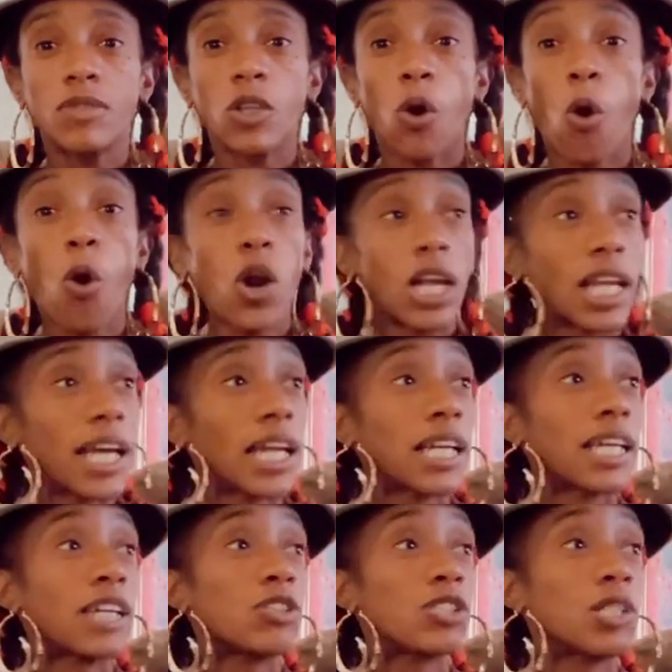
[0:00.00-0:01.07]
or let a
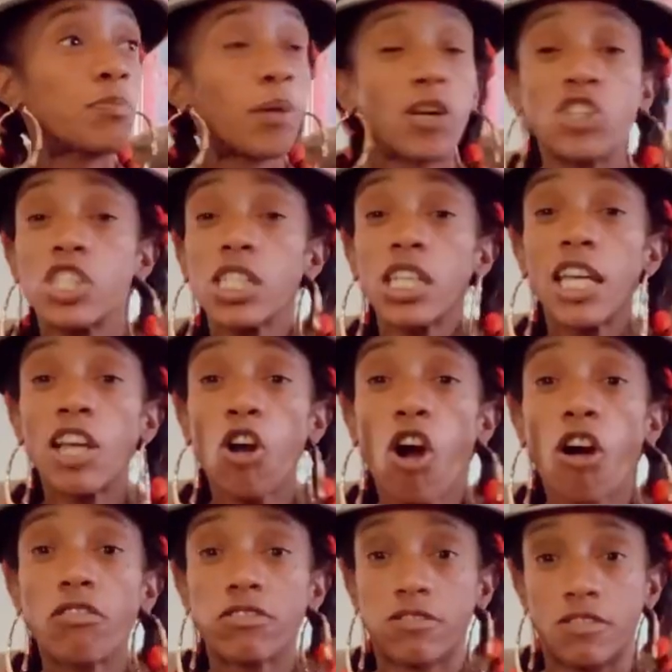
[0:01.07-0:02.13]
guilty person get
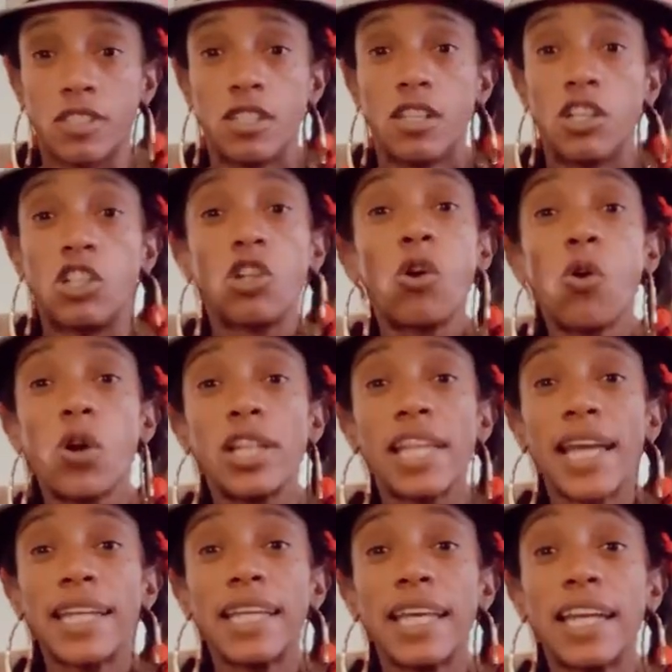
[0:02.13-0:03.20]
off knowing
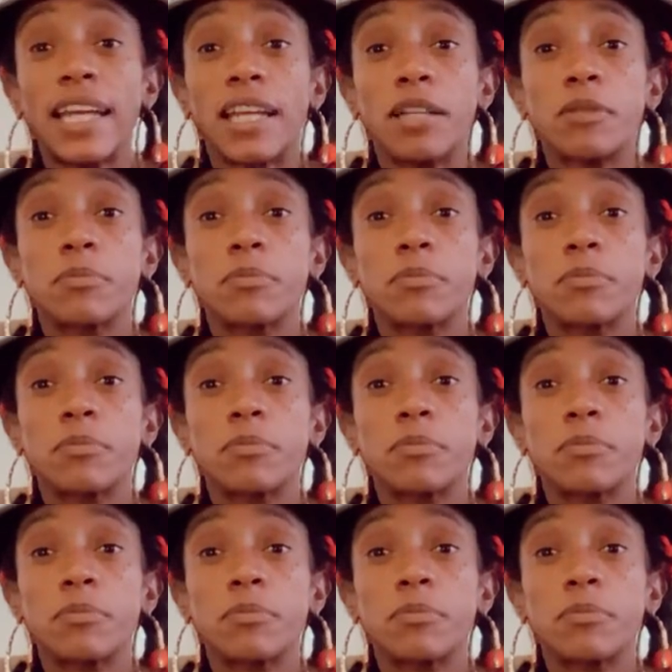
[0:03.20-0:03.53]
they did it.